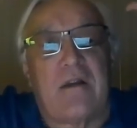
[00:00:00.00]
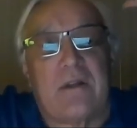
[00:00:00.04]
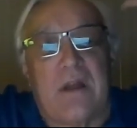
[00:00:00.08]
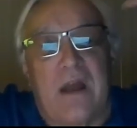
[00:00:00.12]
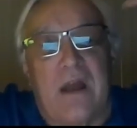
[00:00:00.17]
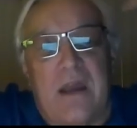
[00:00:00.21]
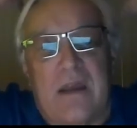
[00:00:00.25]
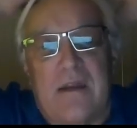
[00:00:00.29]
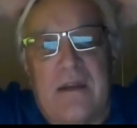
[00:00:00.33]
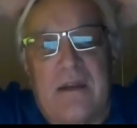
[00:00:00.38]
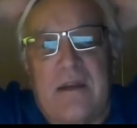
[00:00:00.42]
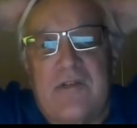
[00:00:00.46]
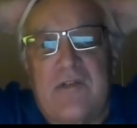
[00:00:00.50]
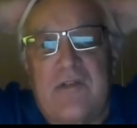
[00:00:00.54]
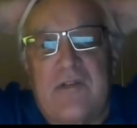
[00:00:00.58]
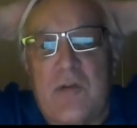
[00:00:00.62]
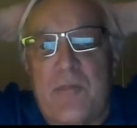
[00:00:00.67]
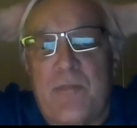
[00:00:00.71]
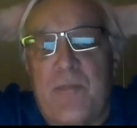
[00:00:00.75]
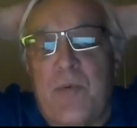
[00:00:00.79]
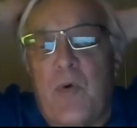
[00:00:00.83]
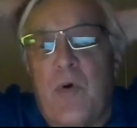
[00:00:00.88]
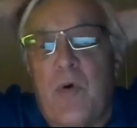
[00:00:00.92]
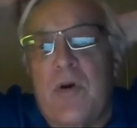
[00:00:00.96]
like to the
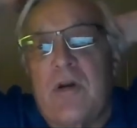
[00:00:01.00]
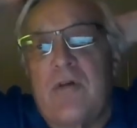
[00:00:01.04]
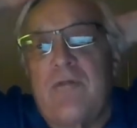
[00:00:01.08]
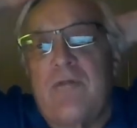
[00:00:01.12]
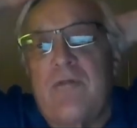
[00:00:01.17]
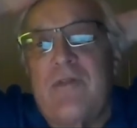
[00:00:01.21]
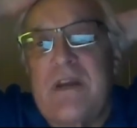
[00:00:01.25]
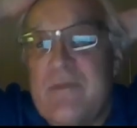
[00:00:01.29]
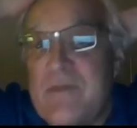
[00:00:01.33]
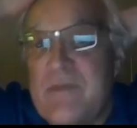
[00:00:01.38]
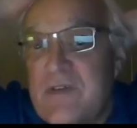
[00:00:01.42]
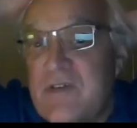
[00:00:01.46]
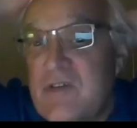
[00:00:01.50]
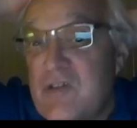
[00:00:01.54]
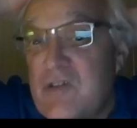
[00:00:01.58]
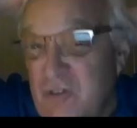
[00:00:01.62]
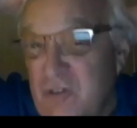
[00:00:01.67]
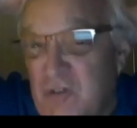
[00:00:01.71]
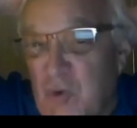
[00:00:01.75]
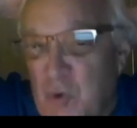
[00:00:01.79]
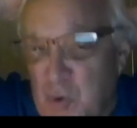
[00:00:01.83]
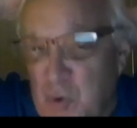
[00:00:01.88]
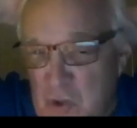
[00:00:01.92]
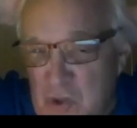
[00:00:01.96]
point of even
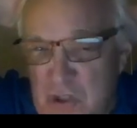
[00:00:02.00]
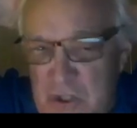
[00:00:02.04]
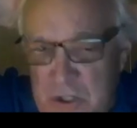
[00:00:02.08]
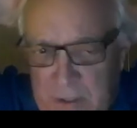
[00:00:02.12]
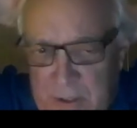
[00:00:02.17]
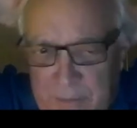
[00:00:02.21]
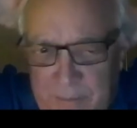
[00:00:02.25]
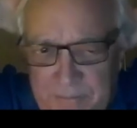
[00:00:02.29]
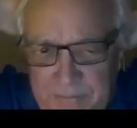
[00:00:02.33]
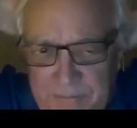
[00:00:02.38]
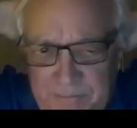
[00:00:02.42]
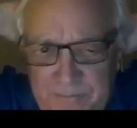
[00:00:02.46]
distortion.